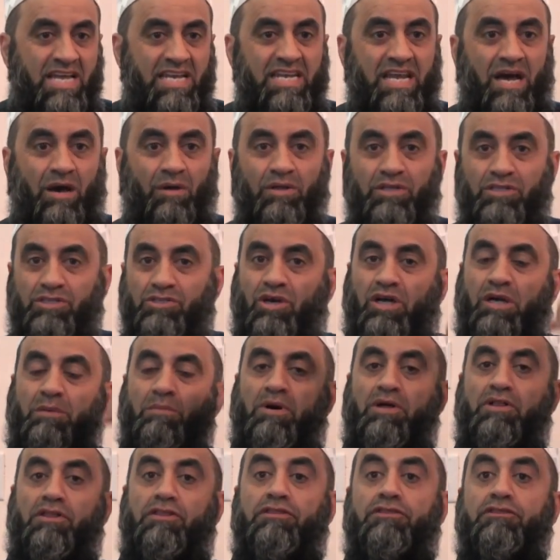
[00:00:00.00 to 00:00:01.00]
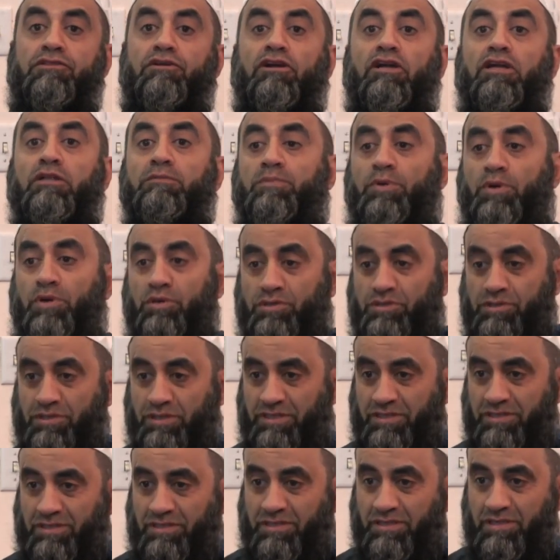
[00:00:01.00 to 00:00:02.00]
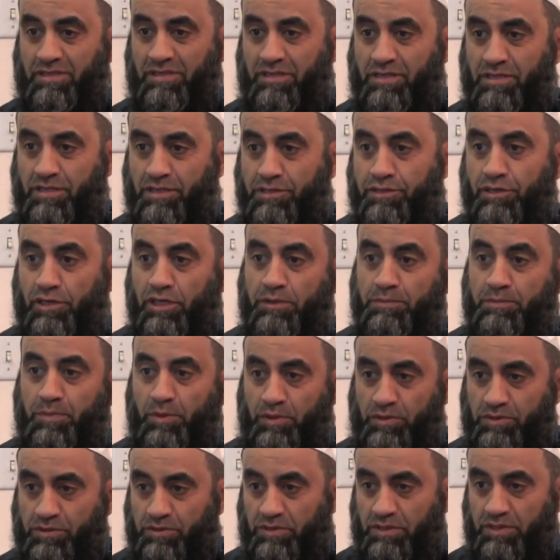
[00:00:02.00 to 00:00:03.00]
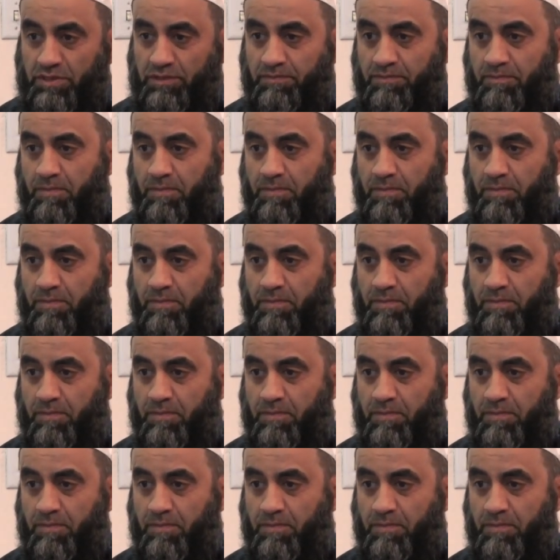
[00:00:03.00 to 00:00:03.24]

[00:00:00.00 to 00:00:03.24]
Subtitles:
Now let's talk about third person. Third person.